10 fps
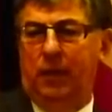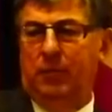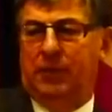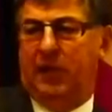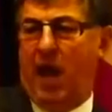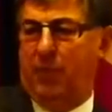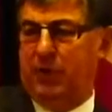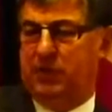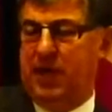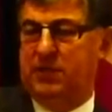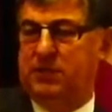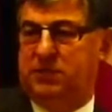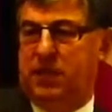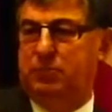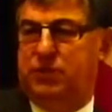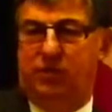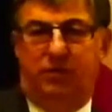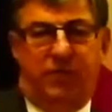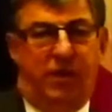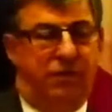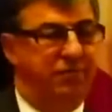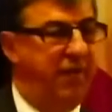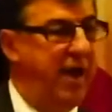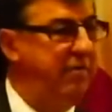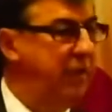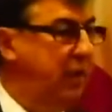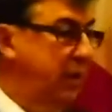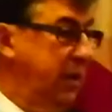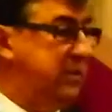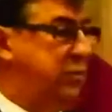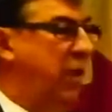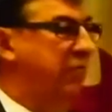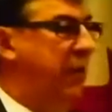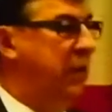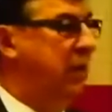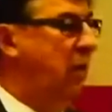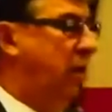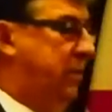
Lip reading: but the capital tax exemption of another $5 million, that's $12 million.